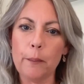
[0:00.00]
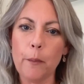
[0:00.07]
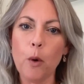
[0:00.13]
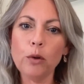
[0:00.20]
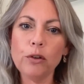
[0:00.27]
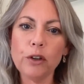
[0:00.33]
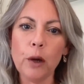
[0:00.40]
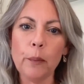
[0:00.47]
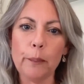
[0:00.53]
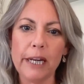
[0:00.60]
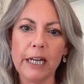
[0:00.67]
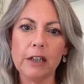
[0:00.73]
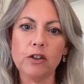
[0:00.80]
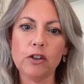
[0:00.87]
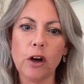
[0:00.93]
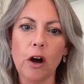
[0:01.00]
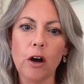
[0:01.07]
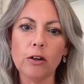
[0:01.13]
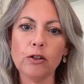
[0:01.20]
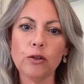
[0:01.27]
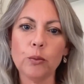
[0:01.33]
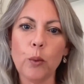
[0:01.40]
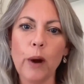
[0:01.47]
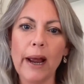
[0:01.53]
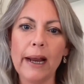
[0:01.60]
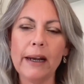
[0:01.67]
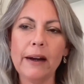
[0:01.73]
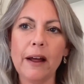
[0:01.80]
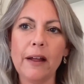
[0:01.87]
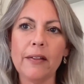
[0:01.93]
also being charged
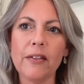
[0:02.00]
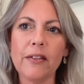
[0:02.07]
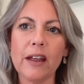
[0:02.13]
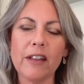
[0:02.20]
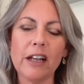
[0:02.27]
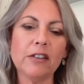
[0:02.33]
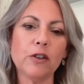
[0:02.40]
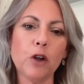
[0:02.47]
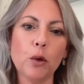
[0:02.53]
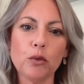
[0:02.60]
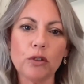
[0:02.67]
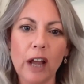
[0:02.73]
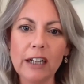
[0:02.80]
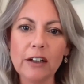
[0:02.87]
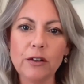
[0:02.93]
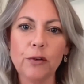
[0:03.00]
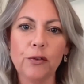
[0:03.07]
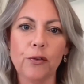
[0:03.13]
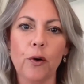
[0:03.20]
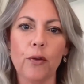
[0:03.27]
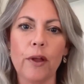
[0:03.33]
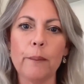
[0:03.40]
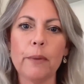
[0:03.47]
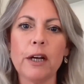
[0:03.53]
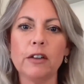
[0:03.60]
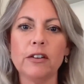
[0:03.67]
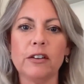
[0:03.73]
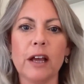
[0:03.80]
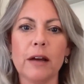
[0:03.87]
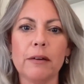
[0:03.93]
when there's no data for them
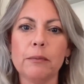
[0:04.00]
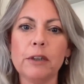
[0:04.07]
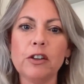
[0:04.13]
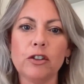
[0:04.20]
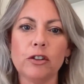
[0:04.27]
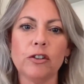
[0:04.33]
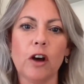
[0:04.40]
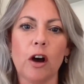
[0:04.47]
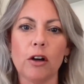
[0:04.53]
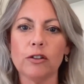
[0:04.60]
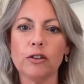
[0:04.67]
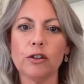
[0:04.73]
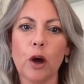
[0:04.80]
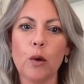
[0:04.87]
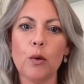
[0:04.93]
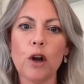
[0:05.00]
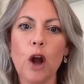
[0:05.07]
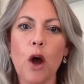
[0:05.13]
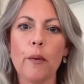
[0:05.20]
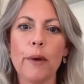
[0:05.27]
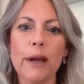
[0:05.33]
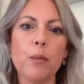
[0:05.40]
because their emissions are so low?